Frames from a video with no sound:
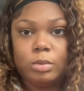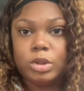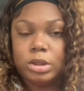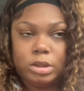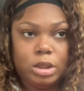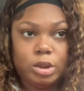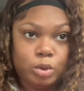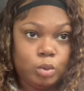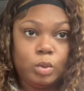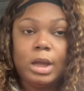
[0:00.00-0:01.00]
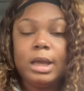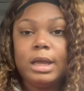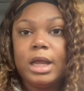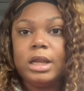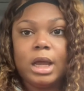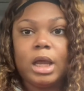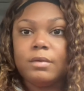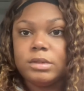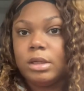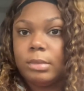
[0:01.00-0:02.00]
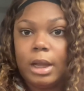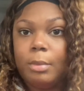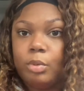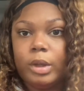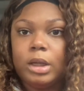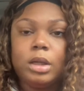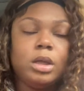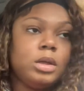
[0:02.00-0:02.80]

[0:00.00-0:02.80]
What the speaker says: which is good too, and that gives them like a point.